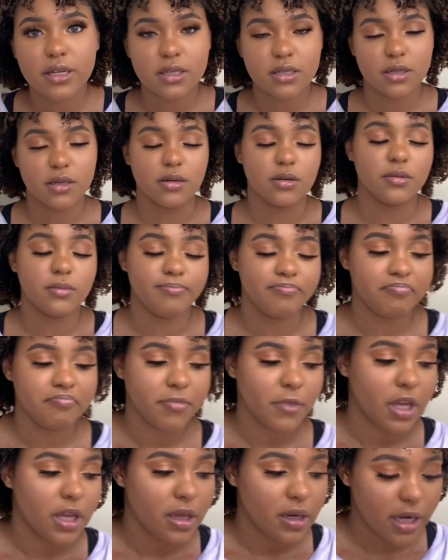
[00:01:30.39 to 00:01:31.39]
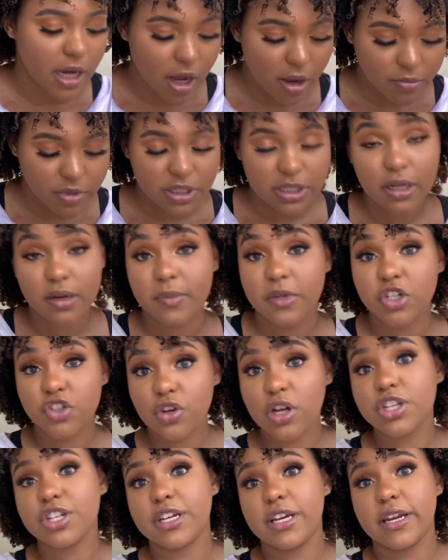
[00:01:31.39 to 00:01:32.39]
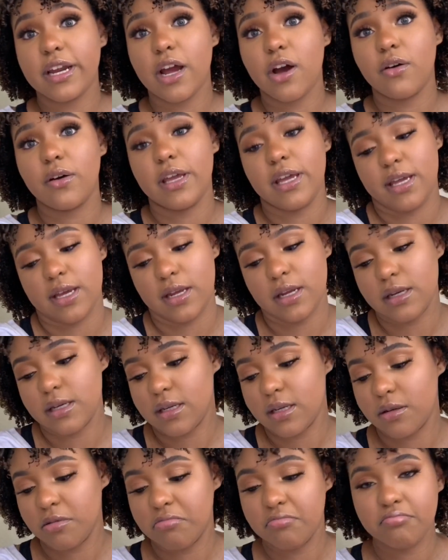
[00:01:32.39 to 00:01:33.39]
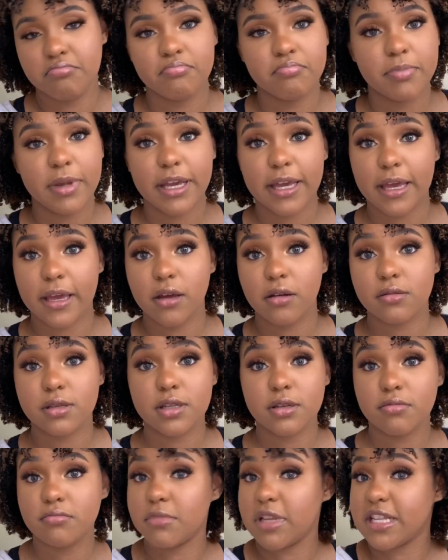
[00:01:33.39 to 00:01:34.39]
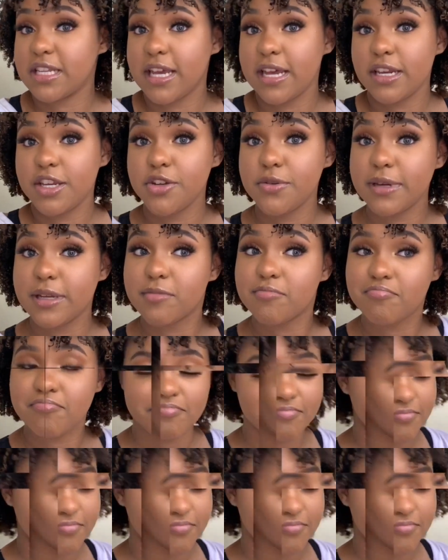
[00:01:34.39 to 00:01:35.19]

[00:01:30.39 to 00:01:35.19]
So now I'm just gonna be stretching it out and picking. So let's get to it.